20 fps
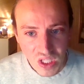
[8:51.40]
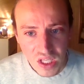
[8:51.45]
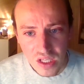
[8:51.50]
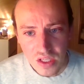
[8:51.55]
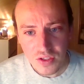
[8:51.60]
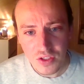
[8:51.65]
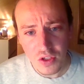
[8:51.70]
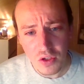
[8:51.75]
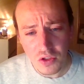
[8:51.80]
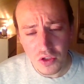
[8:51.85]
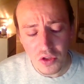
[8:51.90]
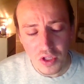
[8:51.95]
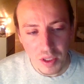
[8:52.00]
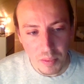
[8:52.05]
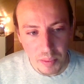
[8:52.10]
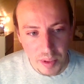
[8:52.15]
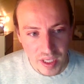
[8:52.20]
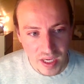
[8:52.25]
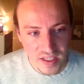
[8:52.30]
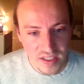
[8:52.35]
So it's only
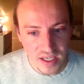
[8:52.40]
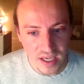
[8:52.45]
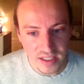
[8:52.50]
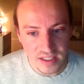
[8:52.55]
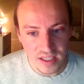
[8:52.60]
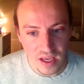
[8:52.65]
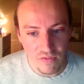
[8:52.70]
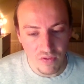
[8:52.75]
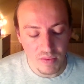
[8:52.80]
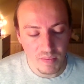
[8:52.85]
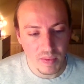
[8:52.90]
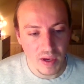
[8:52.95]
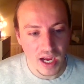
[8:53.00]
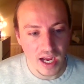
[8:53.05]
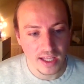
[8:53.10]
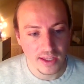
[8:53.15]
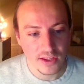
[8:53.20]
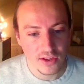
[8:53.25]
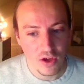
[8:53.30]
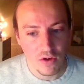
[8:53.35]
a PSA 7, but I
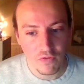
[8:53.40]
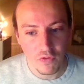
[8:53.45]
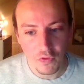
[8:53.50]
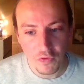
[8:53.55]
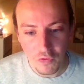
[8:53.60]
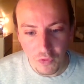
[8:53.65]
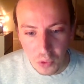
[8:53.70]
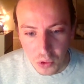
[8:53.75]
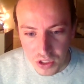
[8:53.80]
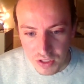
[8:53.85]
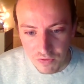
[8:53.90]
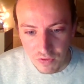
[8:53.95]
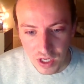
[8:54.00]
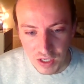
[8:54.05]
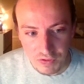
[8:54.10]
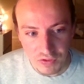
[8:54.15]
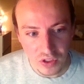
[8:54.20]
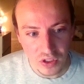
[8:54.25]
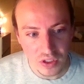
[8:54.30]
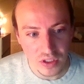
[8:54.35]
thought for
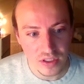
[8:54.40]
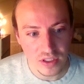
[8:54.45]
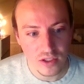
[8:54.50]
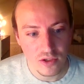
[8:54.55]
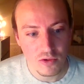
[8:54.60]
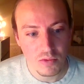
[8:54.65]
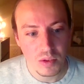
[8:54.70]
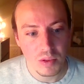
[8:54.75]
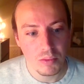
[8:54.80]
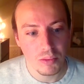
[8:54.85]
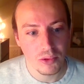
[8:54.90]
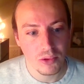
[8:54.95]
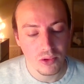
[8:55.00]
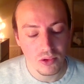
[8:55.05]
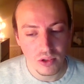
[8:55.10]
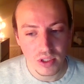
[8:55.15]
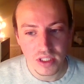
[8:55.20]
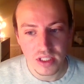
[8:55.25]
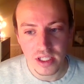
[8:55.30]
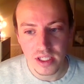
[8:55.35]
$45 this would be
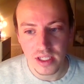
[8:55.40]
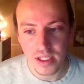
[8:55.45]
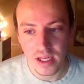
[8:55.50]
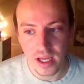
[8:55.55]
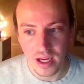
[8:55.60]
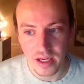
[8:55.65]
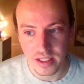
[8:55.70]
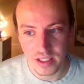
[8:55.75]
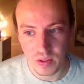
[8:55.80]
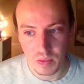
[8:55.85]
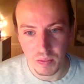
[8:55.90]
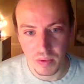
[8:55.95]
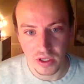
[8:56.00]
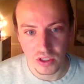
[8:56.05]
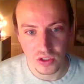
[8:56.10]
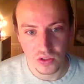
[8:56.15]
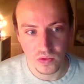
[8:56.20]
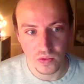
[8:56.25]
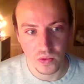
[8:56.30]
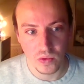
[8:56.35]
pretty nice in my
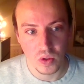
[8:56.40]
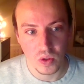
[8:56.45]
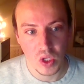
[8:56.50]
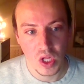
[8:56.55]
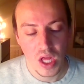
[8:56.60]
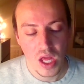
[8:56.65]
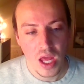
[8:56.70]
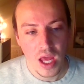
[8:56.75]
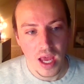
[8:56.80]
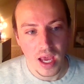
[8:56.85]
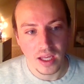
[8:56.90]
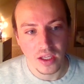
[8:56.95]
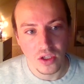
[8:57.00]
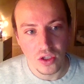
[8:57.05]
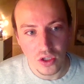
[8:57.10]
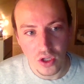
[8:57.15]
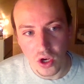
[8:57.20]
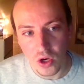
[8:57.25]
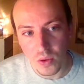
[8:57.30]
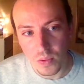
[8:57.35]
store. And you
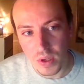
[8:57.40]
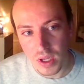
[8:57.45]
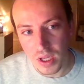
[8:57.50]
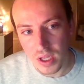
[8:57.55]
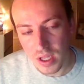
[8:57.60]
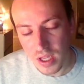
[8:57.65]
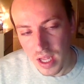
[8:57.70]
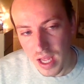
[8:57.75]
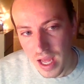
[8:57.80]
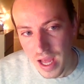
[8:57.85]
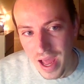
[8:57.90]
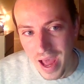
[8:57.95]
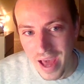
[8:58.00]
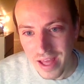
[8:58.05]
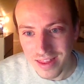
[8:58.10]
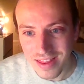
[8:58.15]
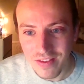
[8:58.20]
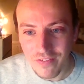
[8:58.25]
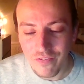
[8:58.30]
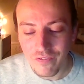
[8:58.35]
know,
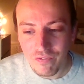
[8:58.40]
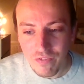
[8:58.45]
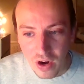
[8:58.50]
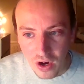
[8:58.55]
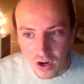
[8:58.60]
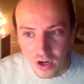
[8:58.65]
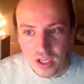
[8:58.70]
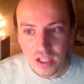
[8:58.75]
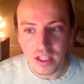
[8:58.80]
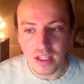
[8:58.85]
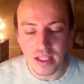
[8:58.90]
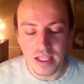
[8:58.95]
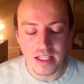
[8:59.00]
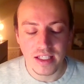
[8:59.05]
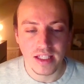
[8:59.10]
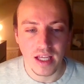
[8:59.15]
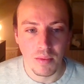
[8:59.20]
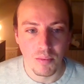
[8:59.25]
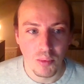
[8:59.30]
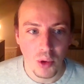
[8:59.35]
at the very least,
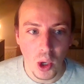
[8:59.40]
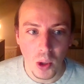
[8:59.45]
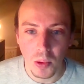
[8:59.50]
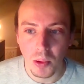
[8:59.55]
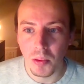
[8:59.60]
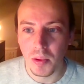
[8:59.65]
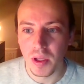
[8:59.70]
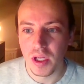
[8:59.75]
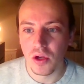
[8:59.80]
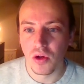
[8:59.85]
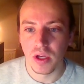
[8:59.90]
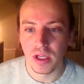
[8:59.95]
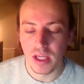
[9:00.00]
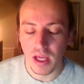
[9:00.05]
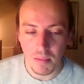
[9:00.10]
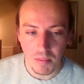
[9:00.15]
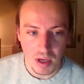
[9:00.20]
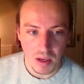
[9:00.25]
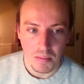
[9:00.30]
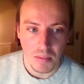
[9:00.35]
I'm probably going to
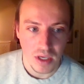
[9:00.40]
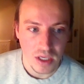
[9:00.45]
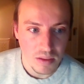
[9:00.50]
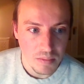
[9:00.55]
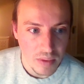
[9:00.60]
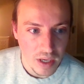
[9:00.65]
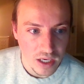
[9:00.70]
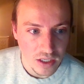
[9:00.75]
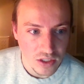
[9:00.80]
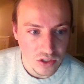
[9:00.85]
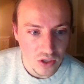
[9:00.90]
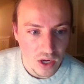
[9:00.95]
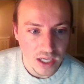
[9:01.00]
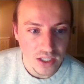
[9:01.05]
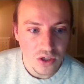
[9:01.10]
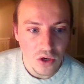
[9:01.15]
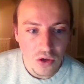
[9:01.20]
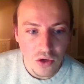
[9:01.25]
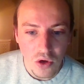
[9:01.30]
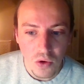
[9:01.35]
get my money back. So I
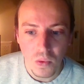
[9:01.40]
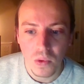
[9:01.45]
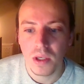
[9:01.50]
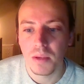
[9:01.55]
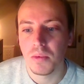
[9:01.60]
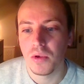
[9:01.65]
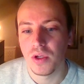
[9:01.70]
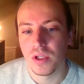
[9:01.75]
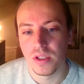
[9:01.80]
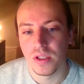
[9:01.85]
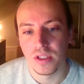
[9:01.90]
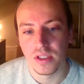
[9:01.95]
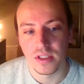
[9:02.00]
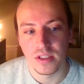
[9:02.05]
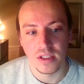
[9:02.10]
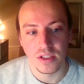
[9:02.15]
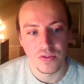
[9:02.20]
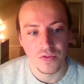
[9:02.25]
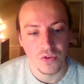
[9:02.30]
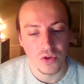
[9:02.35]
don't know what I'm going to list
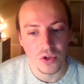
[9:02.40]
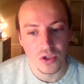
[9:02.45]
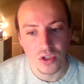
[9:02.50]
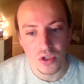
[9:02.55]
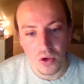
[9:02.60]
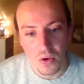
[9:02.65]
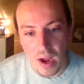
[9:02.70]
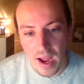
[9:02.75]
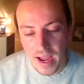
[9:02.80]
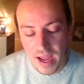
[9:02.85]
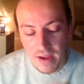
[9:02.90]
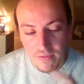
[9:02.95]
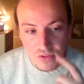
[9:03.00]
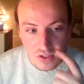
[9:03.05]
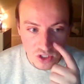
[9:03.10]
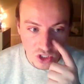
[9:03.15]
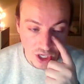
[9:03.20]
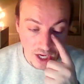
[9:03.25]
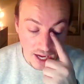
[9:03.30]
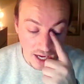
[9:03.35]
for. You know, I have to
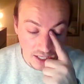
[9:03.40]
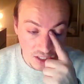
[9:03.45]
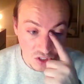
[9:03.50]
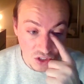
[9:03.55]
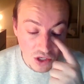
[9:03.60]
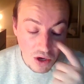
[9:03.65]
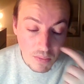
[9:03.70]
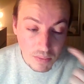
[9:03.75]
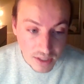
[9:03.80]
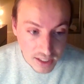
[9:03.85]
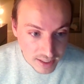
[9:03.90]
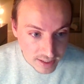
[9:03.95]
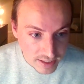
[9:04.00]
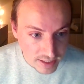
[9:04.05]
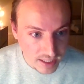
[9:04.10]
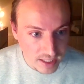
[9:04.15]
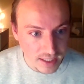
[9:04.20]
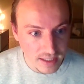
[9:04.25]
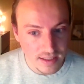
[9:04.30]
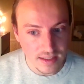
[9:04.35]
check so many
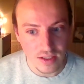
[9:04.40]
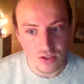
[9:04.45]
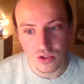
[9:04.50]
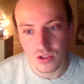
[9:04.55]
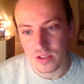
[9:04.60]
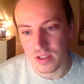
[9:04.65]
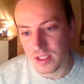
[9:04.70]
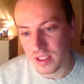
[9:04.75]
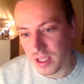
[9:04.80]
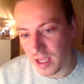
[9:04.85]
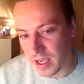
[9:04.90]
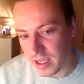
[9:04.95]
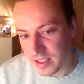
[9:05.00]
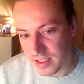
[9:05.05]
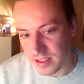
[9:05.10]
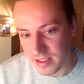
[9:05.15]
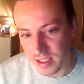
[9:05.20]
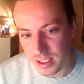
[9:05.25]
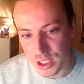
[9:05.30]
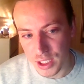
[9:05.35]
things, such as the
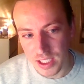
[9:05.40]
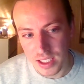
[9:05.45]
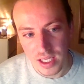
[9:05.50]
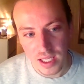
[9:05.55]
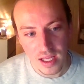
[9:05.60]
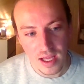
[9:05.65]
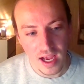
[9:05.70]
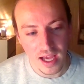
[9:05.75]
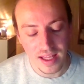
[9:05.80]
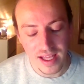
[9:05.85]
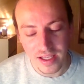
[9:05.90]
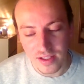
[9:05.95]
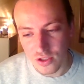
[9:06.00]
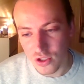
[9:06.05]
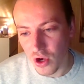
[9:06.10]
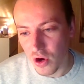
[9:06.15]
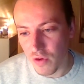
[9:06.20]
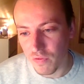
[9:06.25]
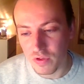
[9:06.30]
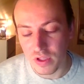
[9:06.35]
casing. I like to
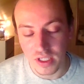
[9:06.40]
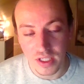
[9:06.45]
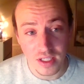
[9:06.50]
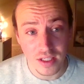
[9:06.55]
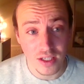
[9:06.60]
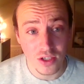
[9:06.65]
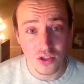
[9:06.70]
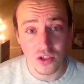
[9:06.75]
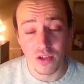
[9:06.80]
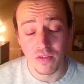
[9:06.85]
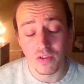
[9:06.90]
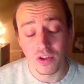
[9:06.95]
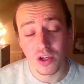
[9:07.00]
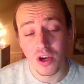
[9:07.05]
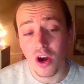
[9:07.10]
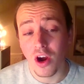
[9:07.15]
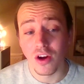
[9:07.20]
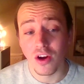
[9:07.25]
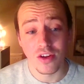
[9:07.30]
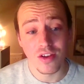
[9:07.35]
go over the condition of the
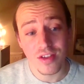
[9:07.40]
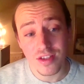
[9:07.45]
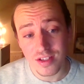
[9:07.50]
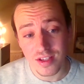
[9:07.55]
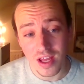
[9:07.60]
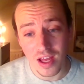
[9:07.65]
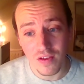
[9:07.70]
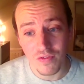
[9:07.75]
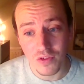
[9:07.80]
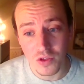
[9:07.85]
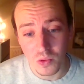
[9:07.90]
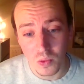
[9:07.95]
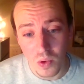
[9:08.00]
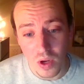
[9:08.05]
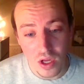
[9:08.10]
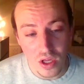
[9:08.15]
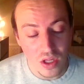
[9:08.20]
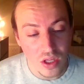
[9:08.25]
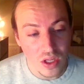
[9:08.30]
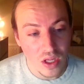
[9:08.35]
card itself as
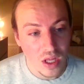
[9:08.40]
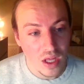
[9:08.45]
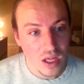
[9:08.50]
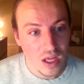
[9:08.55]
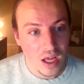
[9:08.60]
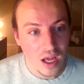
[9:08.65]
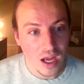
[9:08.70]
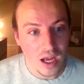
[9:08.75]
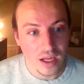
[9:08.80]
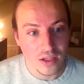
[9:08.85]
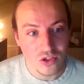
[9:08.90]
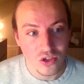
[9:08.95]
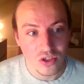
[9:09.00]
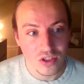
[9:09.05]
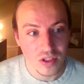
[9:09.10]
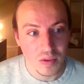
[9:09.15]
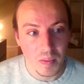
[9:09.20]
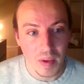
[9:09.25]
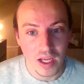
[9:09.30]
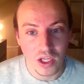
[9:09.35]
well, just
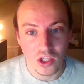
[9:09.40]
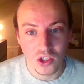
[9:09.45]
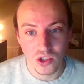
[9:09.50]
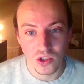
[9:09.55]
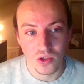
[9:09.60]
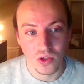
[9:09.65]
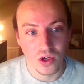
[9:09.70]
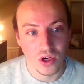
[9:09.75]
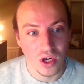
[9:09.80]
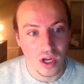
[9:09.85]
to make sure.